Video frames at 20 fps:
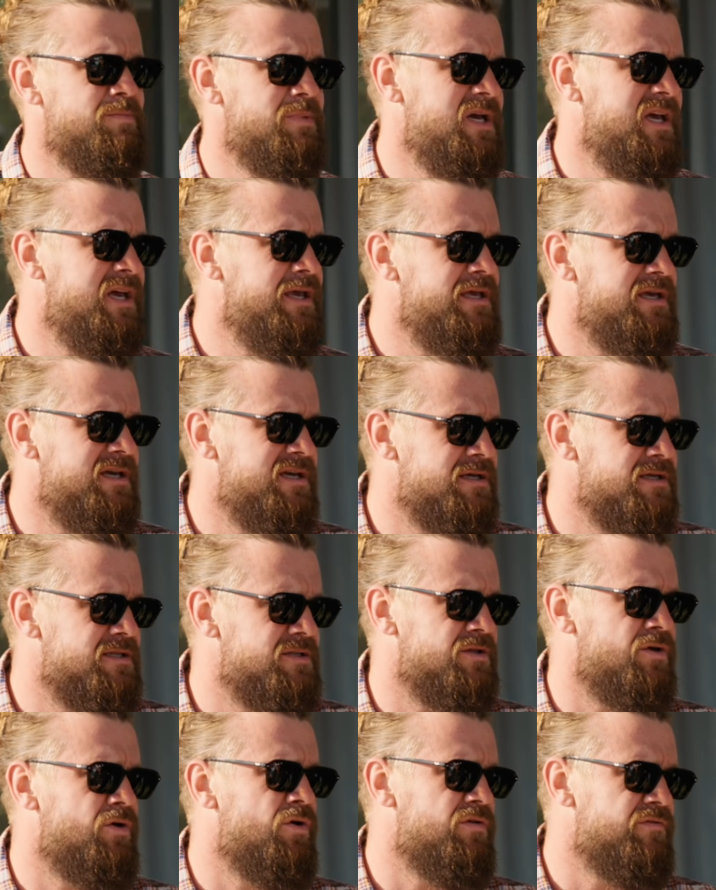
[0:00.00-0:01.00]
Bay
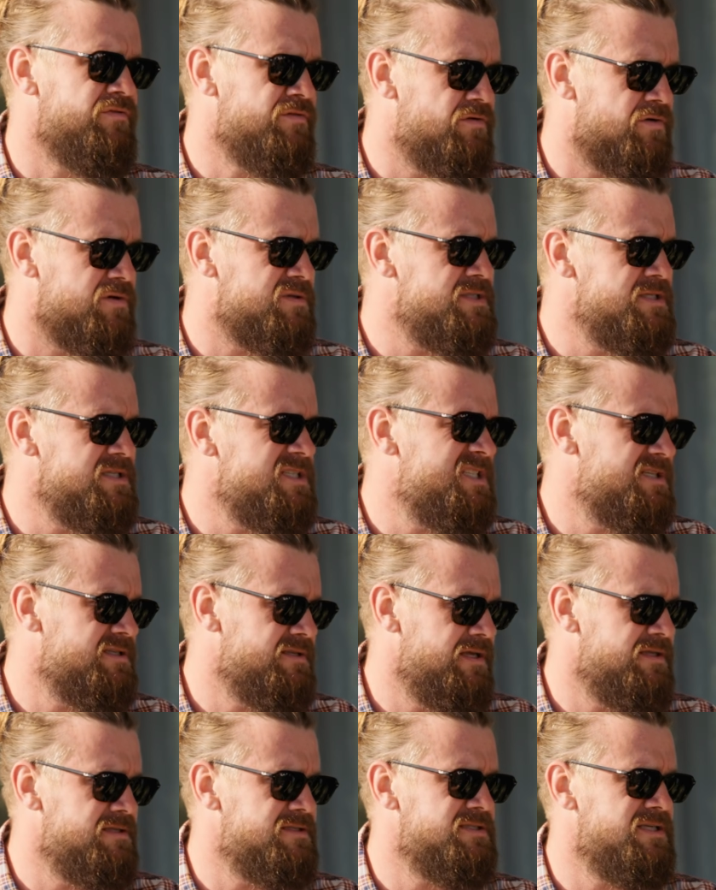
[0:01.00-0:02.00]
and golf courses
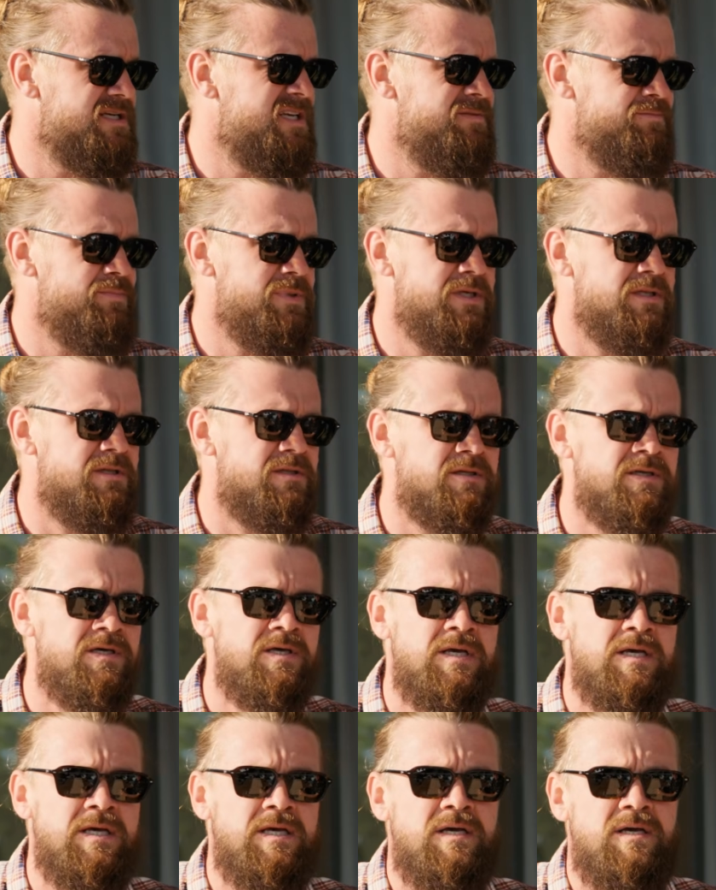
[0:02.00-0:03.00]
that they built.
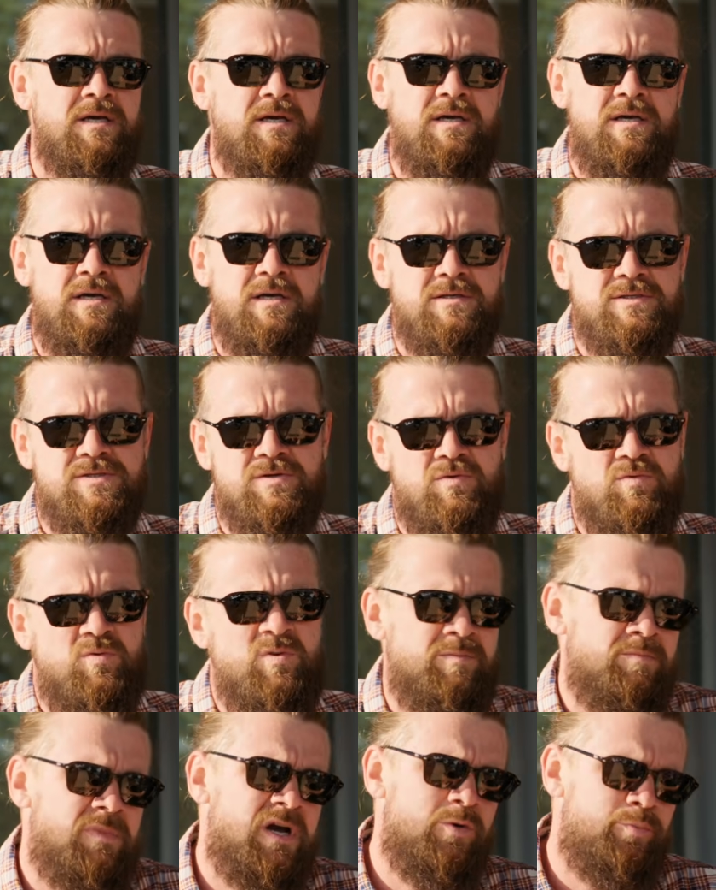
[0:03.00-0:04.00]
So
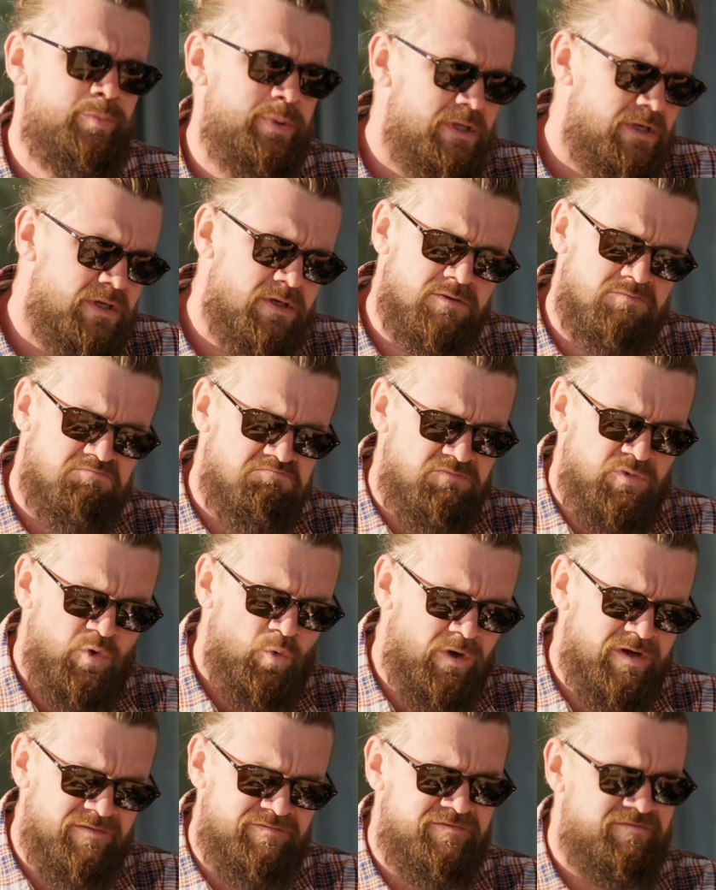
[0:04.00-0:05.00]
in my opinion, you
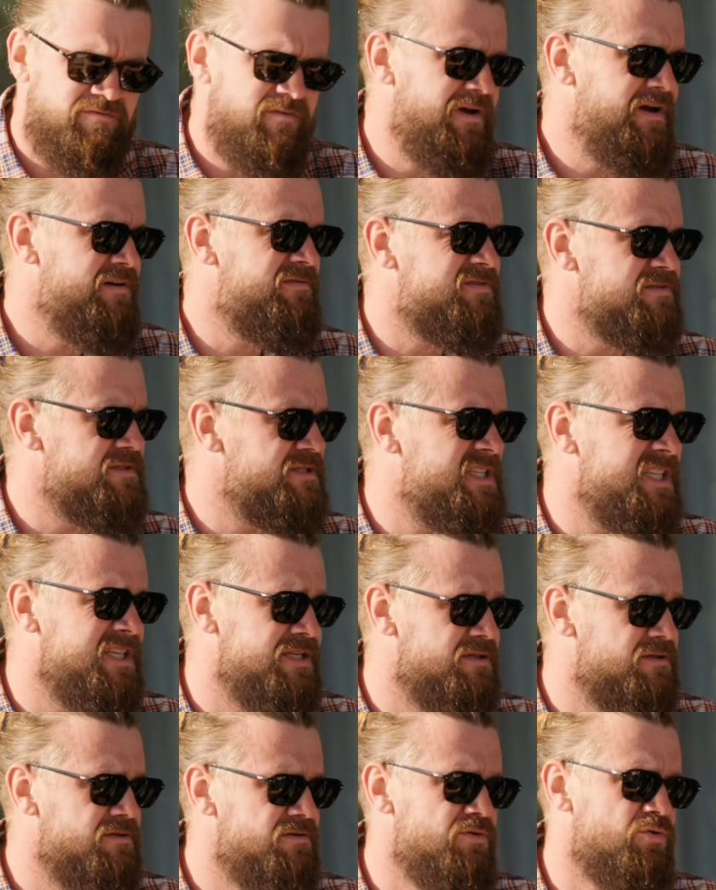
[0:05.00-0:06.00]
have
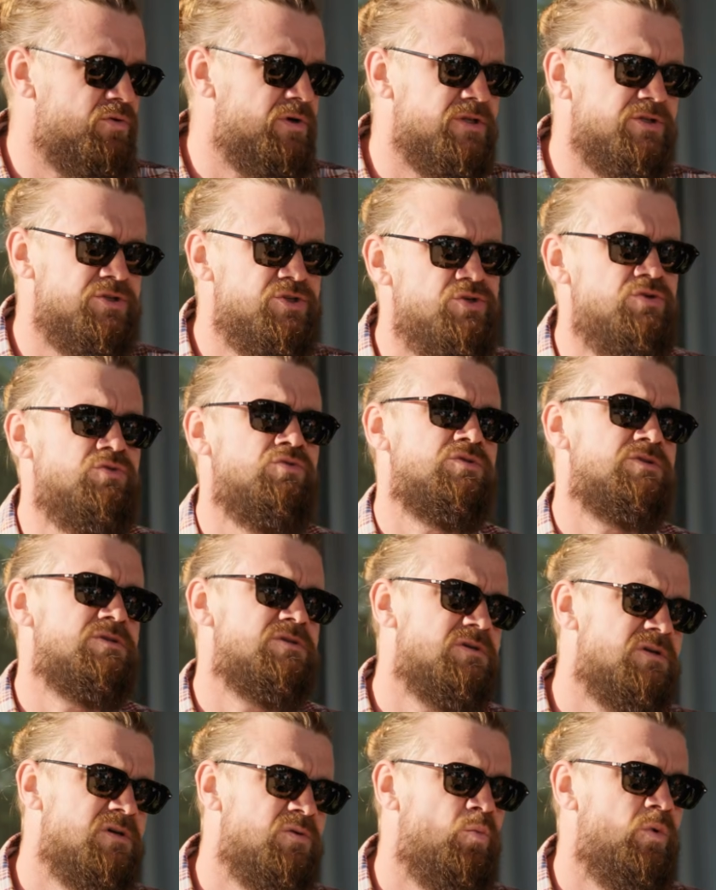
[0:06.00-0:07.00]
everything. You can
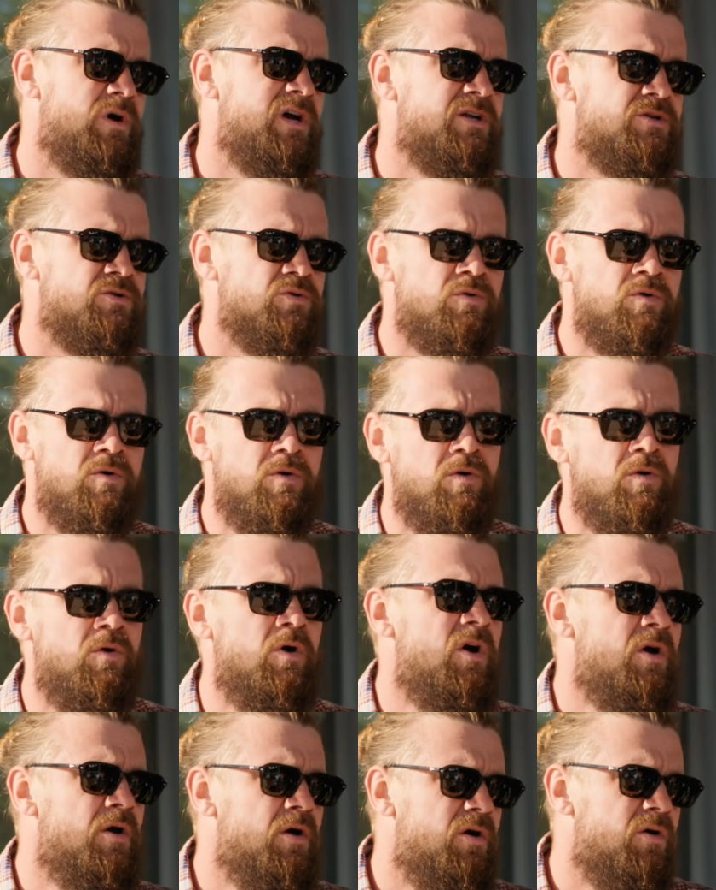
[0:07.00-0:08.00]
choose where to go,
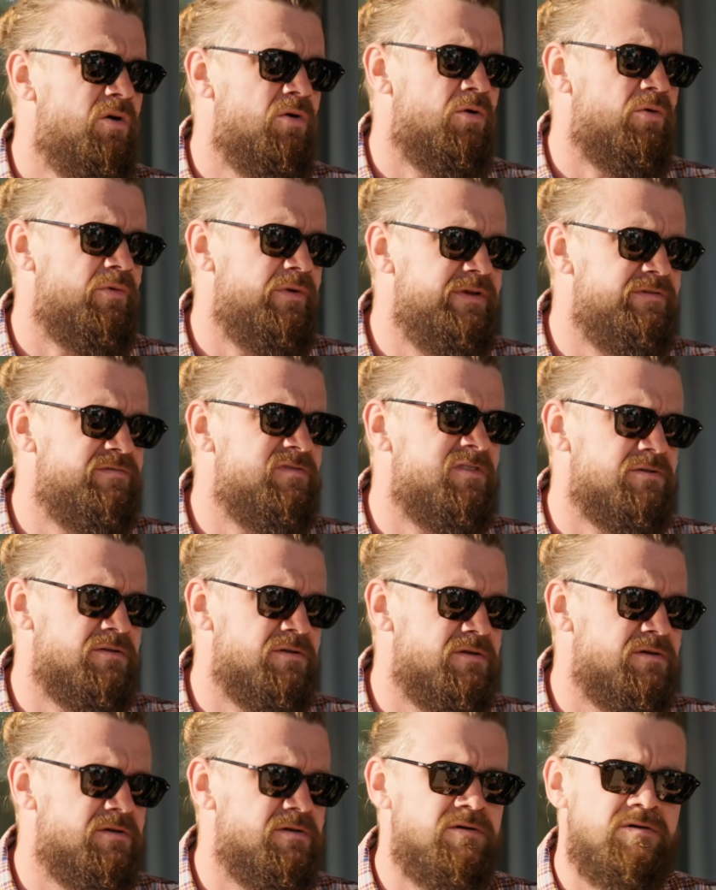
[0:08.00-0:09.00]
or
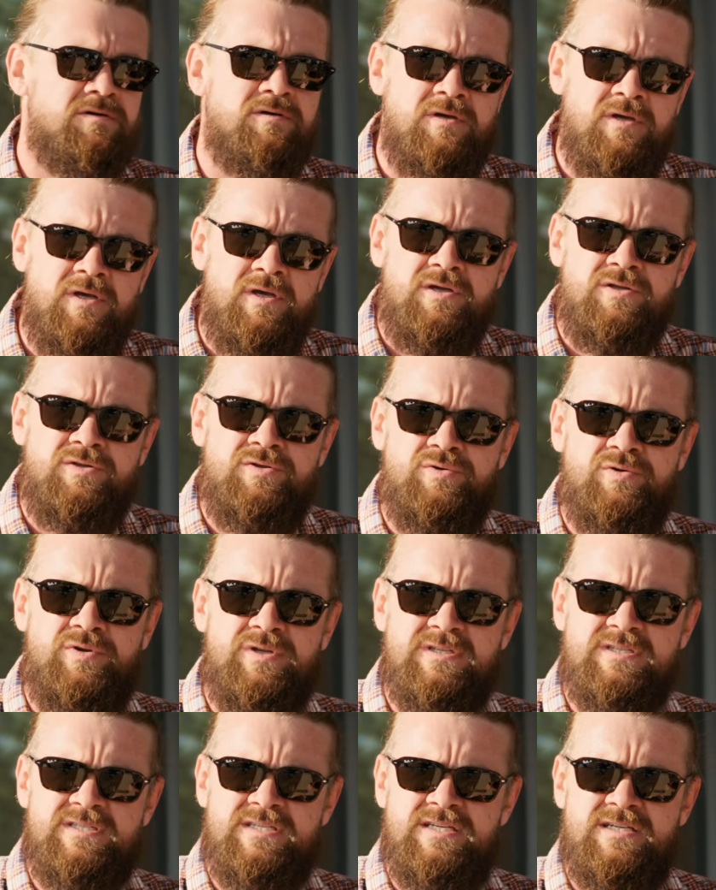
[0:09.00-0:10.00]
even
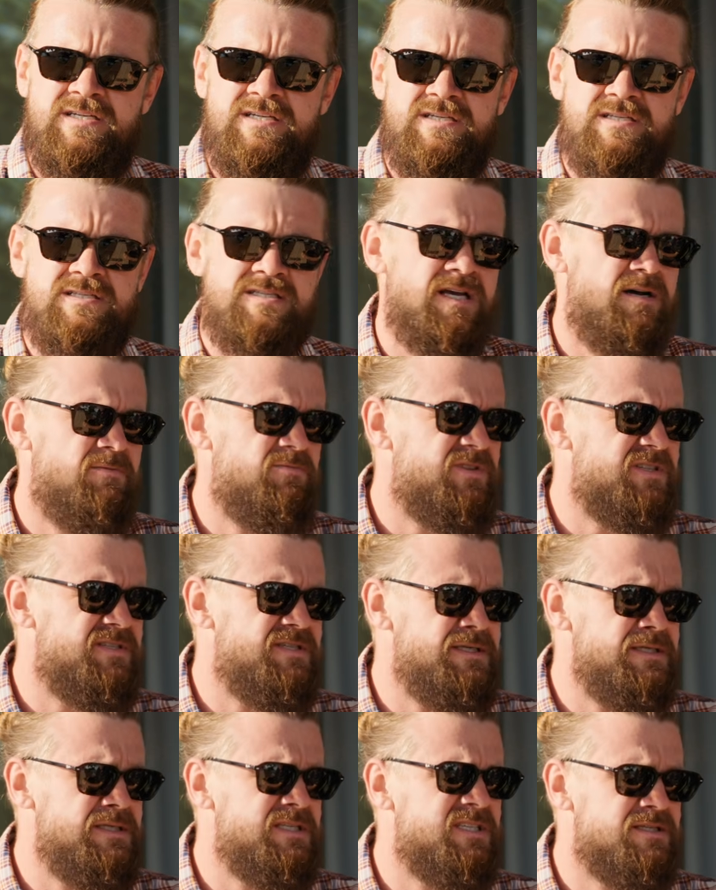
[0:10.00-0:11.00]
during the summer
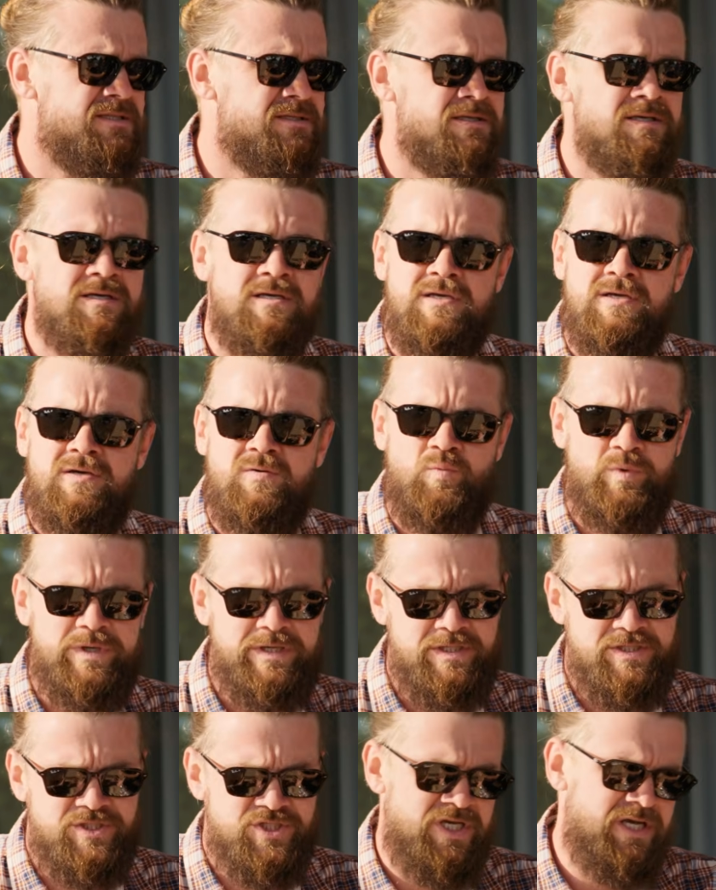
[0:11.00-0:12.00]
season,
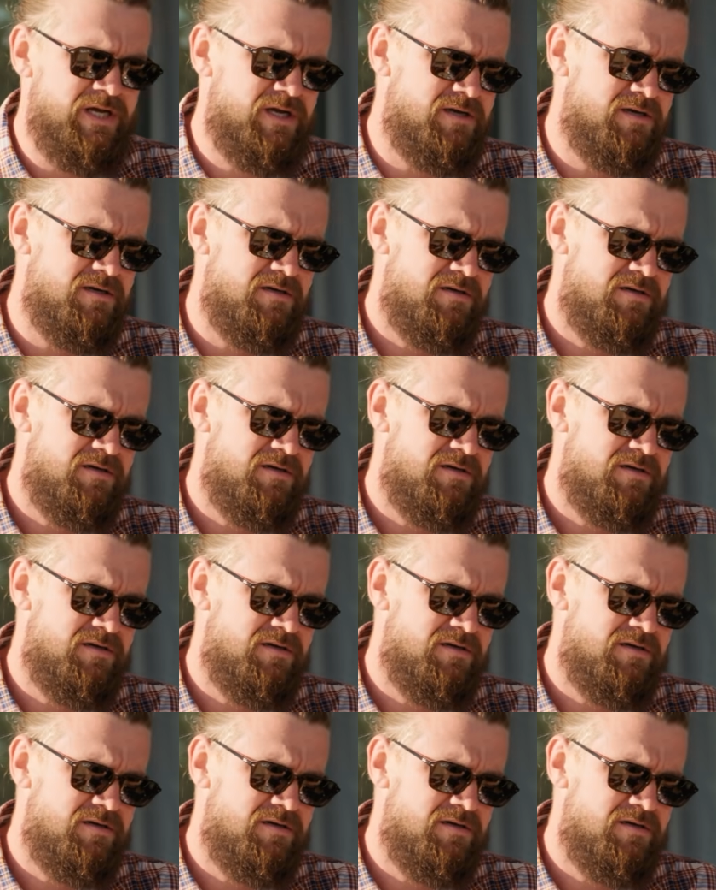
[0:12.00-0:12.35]
we check